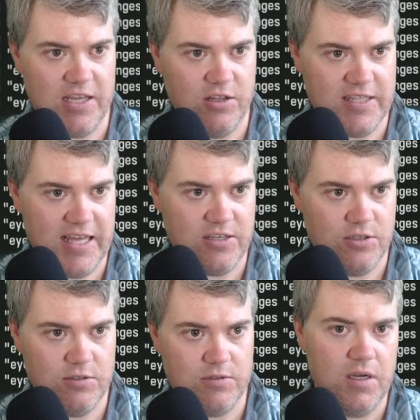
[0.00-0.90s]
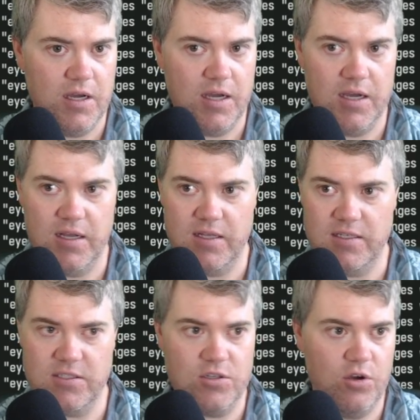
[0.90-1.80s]
a look at that too.
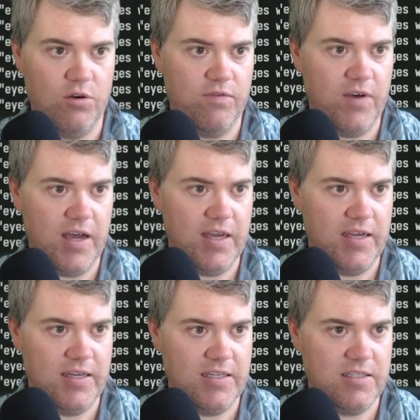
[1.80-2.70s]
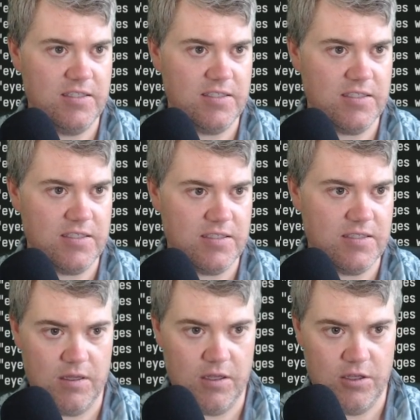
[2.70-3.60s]
Let's go find
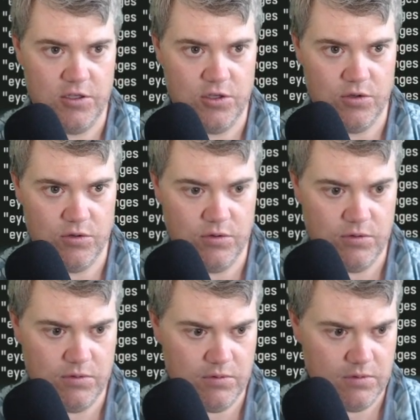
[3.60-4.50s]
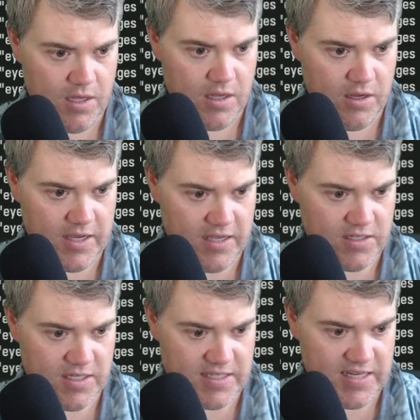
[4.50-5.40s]
you. Okay,
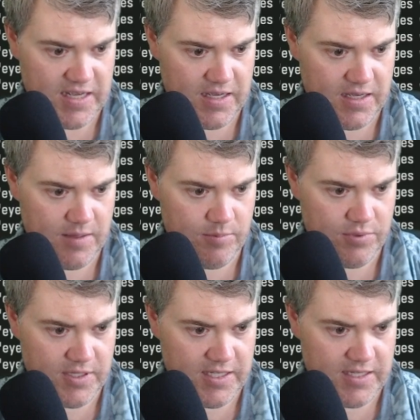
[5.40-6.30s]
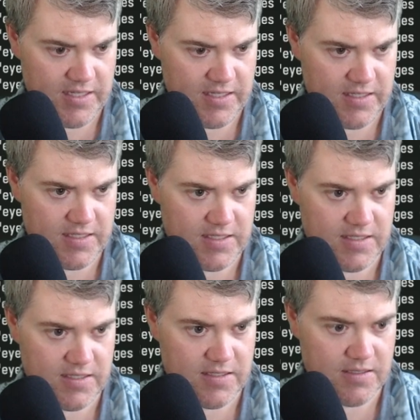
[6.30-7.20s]
so
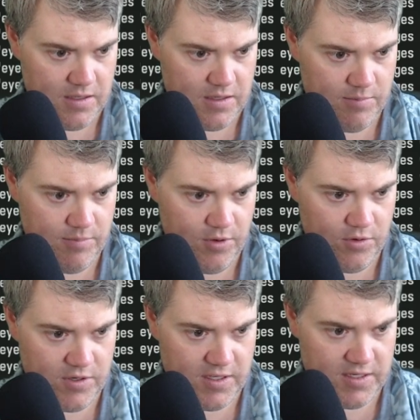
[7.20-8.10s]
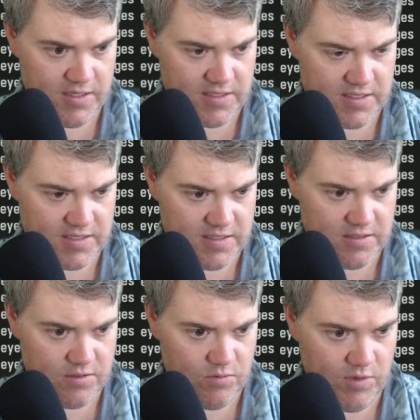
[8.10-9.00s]
templates, components,
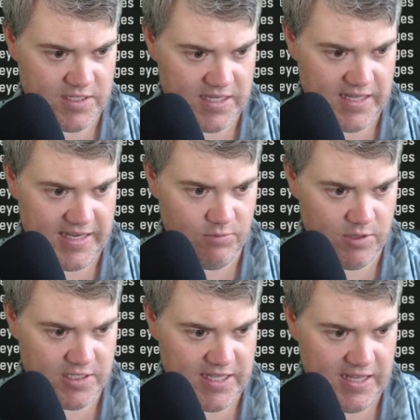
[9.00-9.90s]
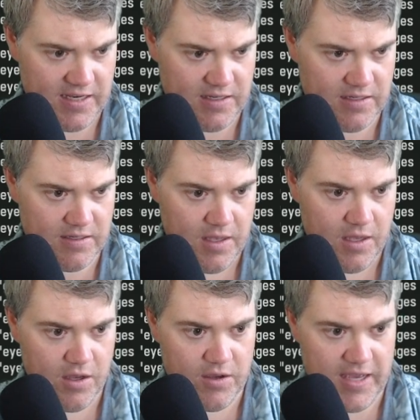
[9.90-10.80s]
was it line 110?
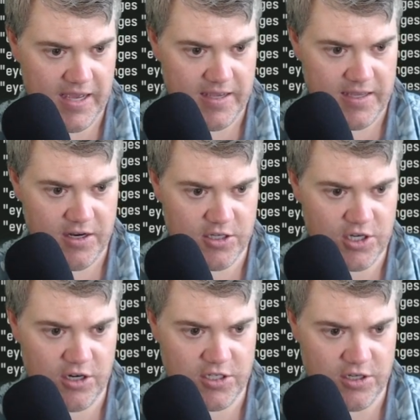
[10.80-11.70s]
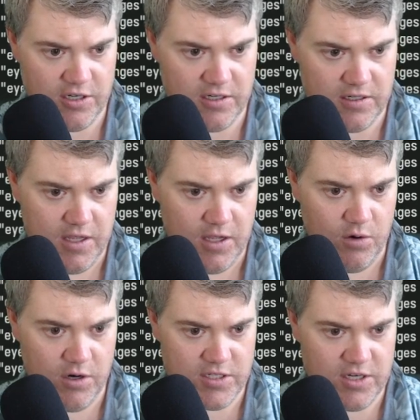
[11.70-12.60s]
Okay, here's our assert.
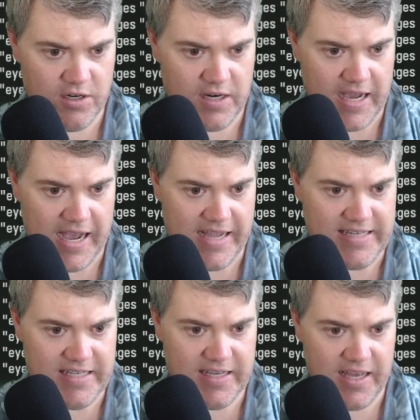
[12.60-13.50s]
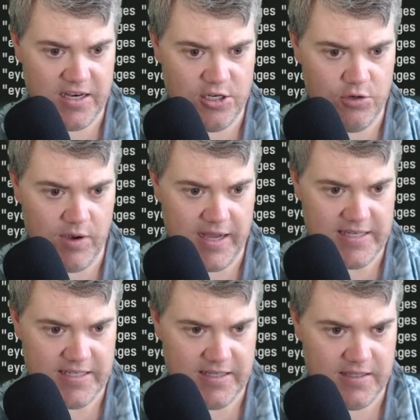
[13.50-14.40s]
Or assert ID and new
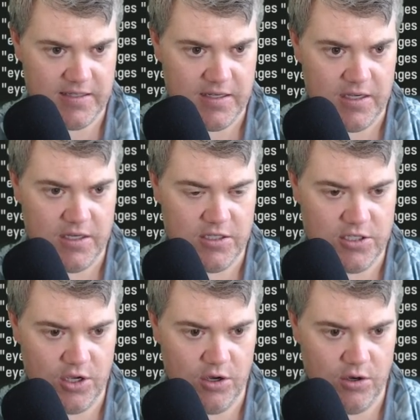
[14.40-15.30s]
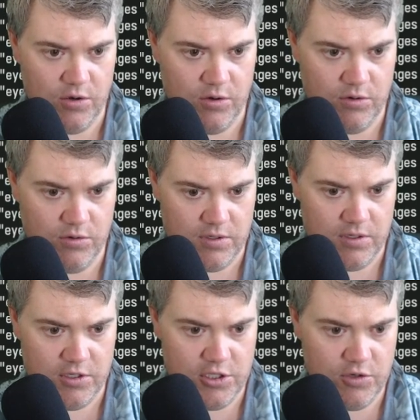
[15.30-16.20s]
ID. So
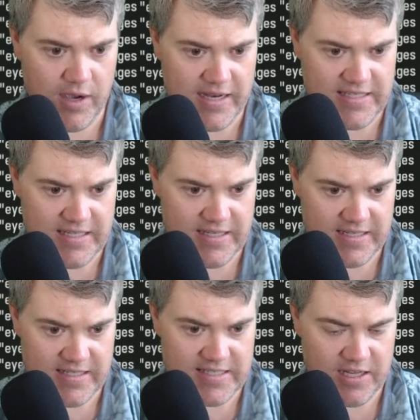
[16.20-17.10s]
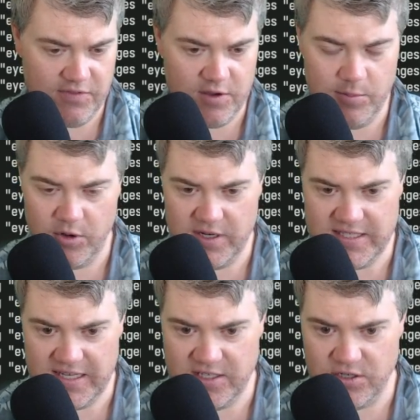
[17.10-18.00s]
new ID is self components
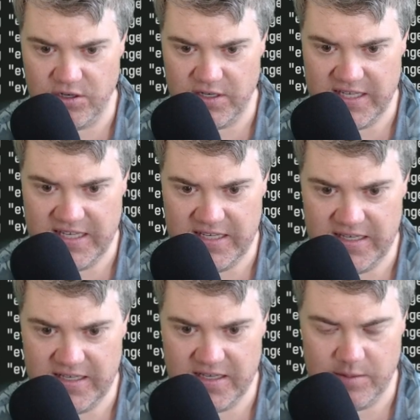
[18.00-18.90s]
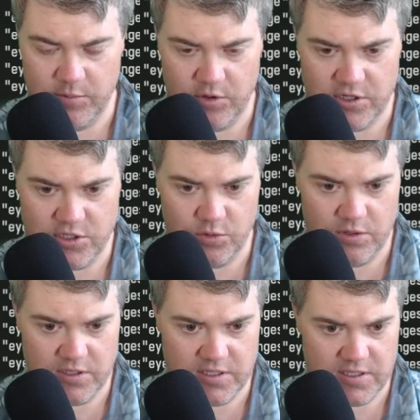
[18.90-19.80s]
insert key component
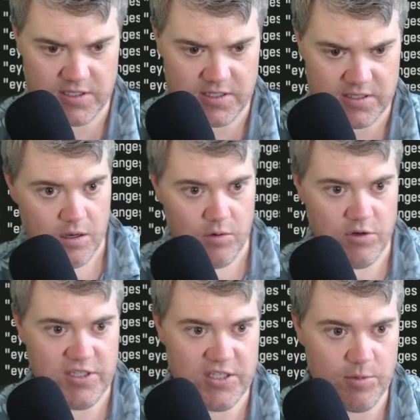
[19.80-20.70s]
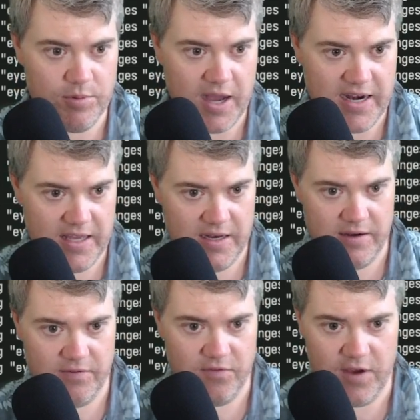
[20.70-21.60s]
source, which these are brought
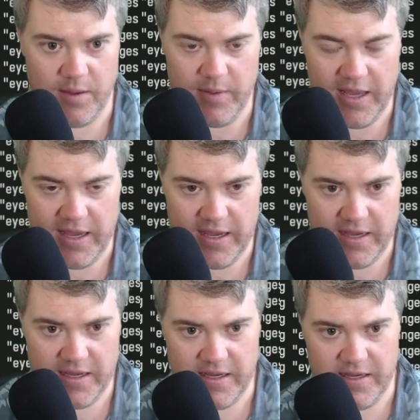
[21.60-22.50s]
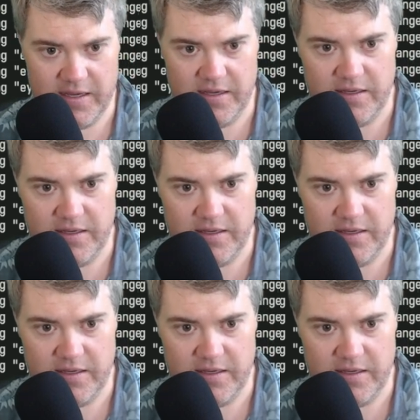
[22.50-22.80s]
in from a